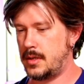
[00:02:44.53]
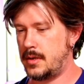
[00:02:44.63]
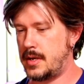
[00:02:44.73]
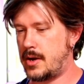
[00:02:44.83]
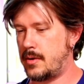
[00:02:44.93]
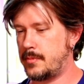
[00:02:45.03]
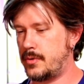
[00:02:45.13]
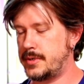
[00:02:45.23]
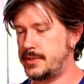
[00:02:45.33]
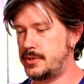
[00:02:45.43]
Now I'm
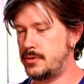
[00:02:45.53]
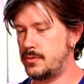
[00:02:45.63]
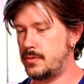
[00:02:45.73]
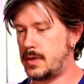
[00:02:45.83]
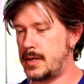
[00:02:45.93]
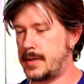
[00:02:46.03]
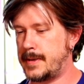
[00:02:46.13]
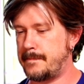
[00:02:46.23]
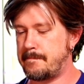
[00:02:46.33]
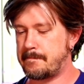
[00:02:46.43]
going
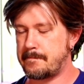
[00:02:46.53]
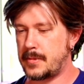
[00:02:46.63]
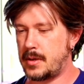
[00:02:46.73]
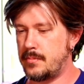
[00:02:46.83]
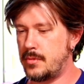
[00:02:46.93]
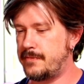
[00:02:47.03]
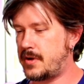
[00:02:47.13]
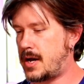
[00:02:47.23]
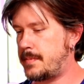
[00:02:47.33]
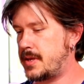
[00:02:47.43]
to move
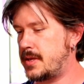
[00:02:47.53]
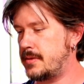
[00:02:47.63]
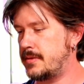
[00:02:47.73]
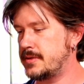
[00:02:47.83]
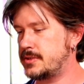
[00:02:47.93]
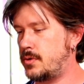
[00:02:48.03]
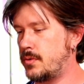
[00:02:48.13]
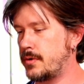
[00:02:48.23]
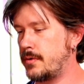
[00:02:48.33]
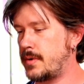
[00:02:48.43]
copy this
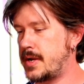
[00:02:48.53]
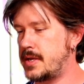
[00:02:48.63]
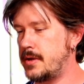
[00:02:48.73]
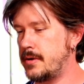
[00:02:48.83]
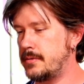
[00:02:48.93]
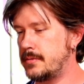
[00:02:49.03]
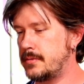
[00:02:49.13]
corner right here.